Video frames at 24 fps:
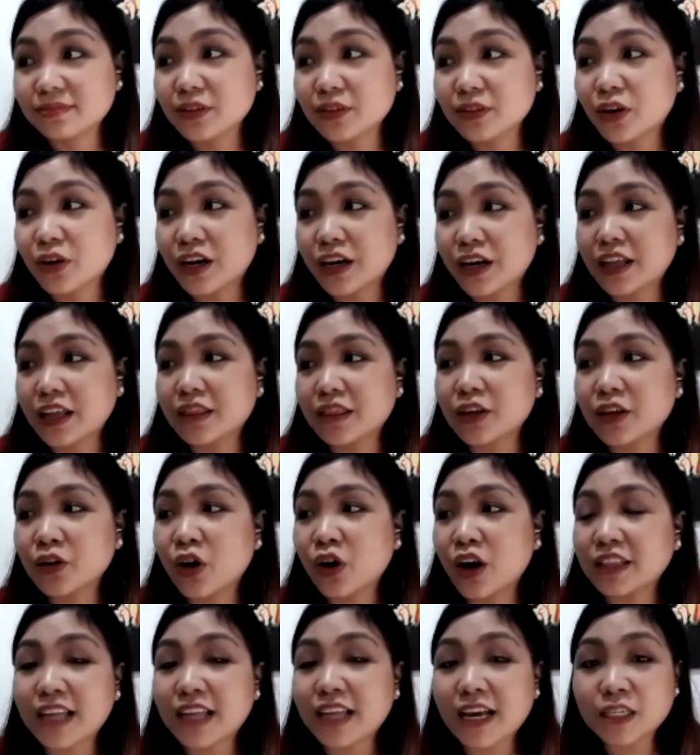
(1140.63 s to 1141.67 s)
or the
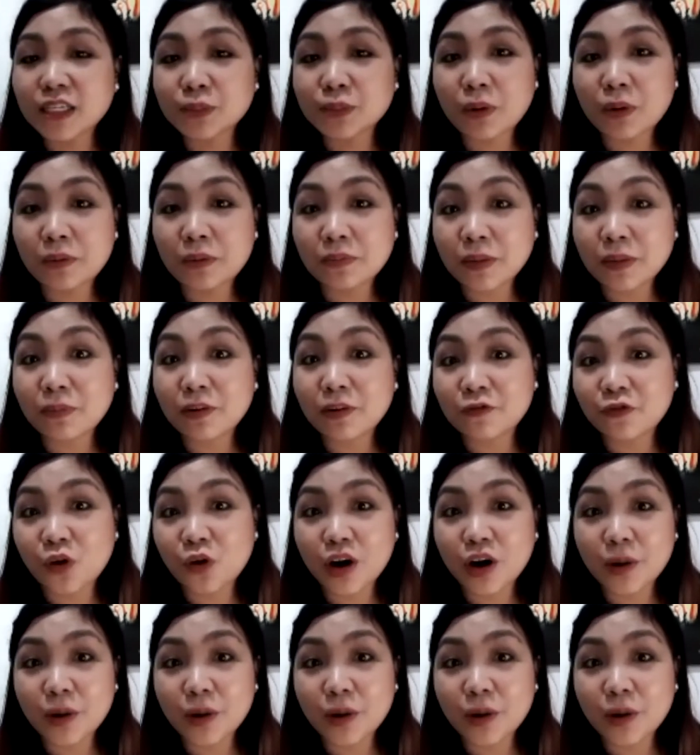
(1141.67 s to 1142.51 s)
contacts probably before.